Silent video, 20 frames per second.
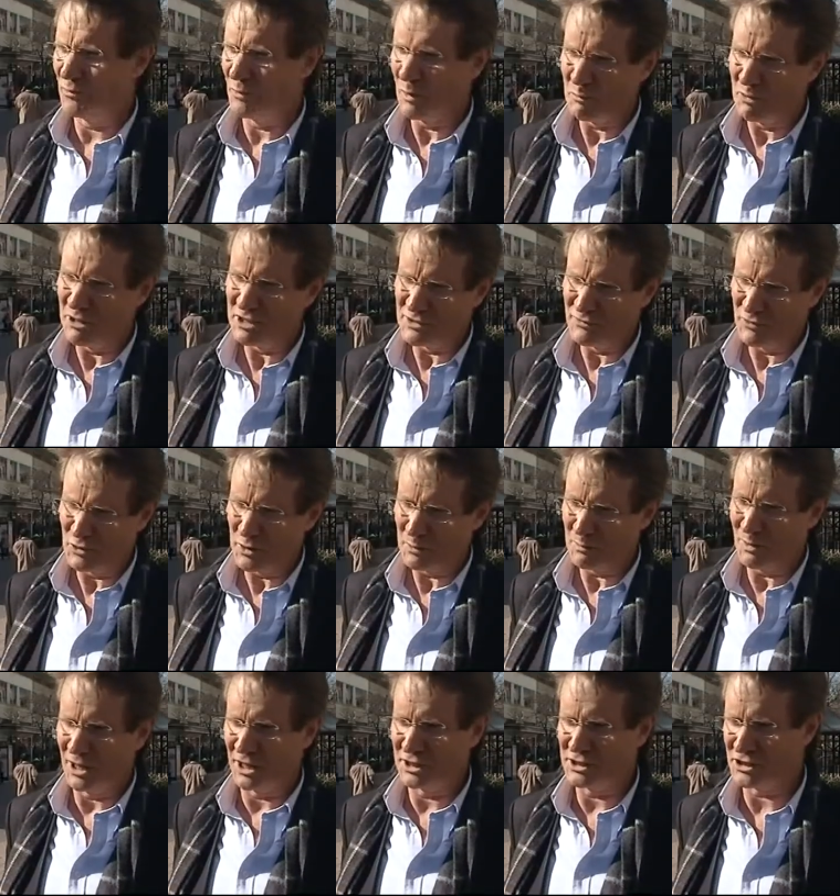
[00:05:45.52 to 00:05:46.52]
often when we're interviewing
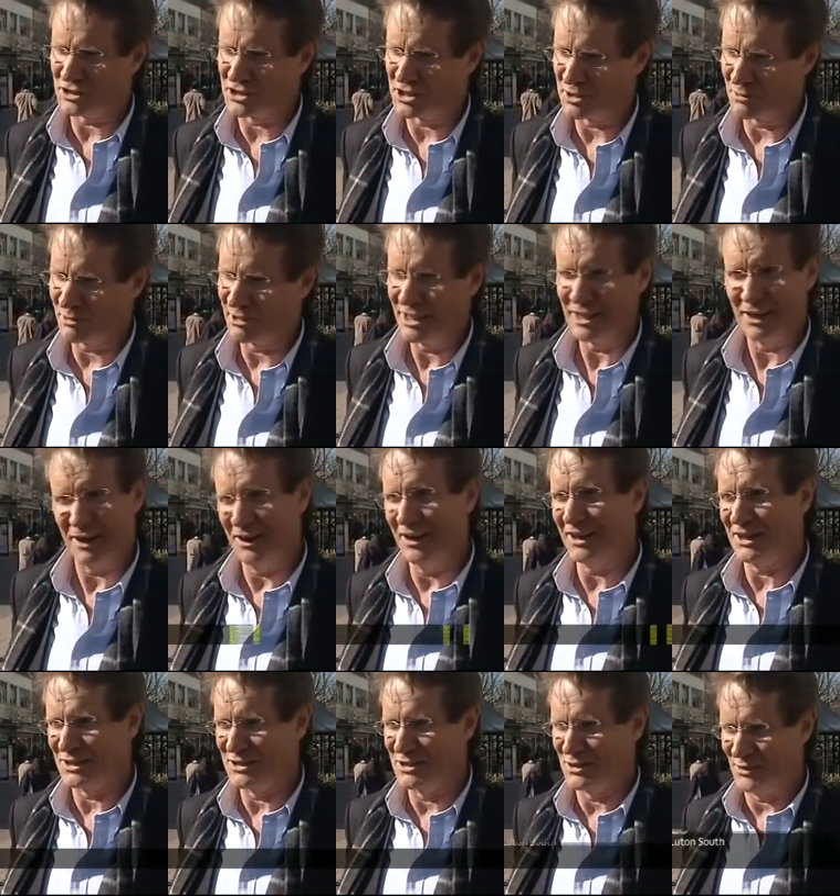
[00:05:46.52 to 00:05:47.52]
politicians, we think
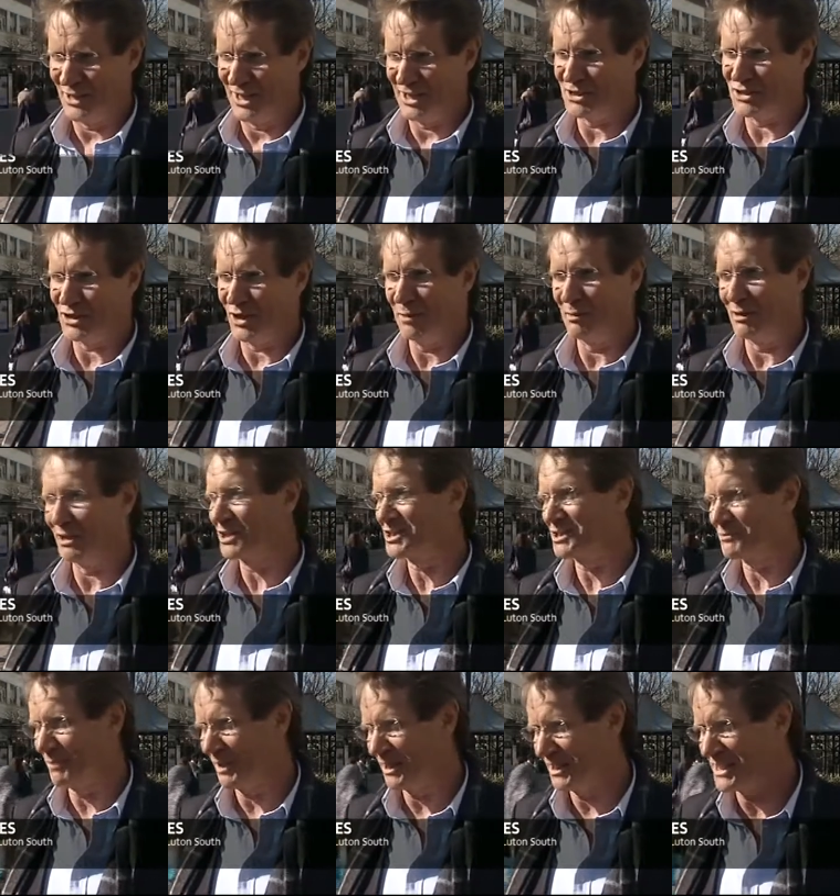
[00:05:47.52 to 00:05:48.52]
I could do that job, and
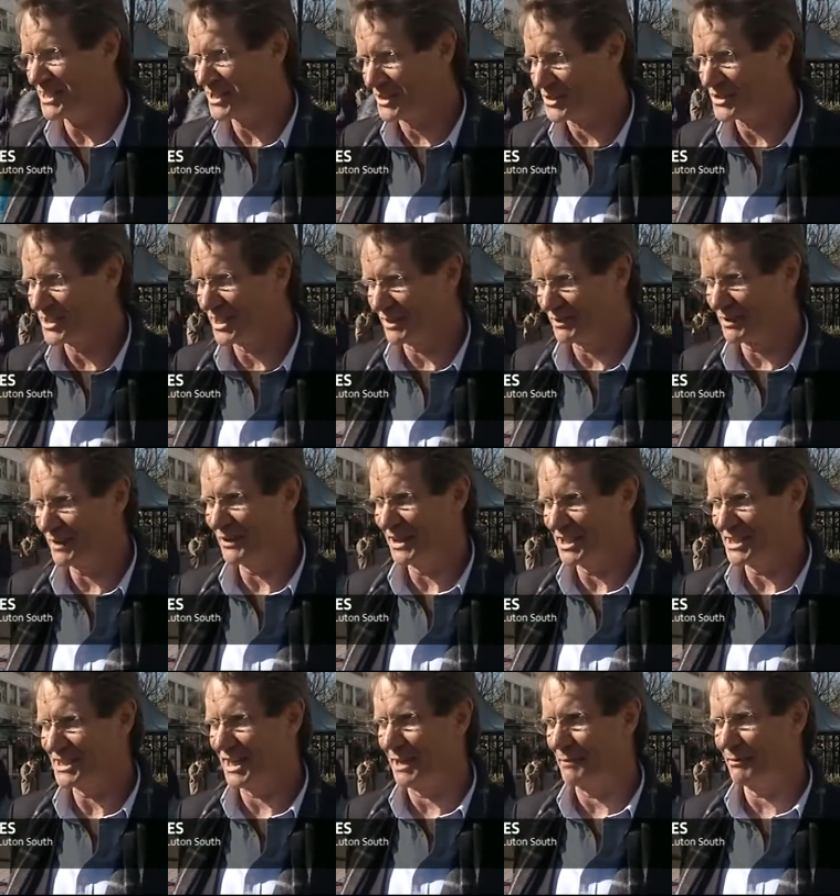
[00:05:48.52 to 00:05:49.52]
lots of my listeners think the
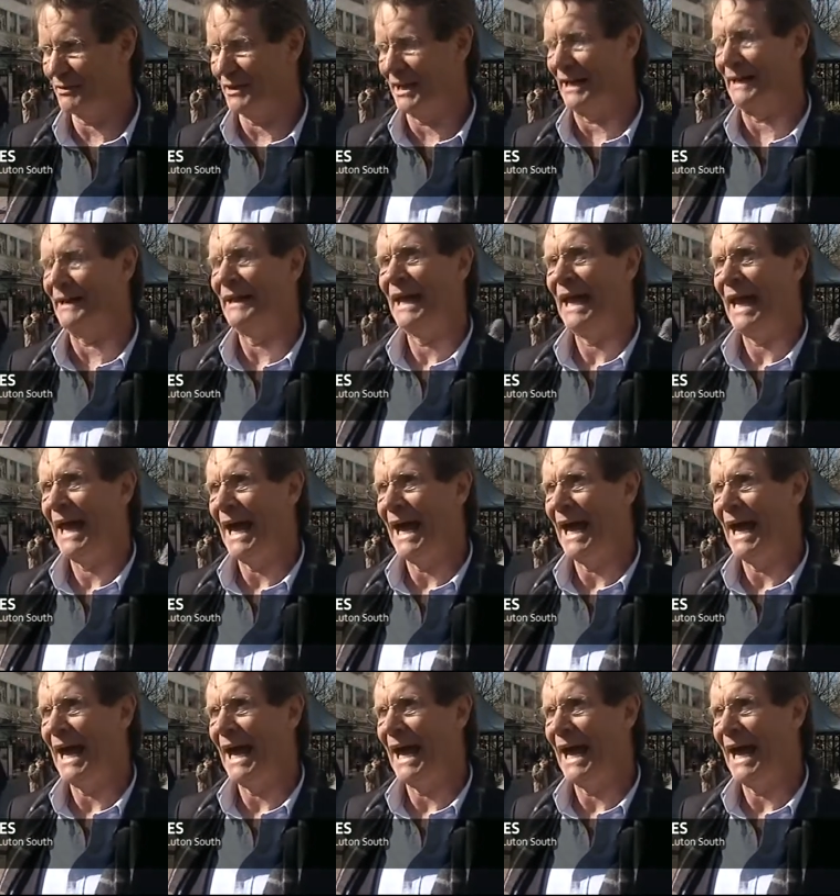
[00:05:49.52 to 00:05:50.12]
very same thing.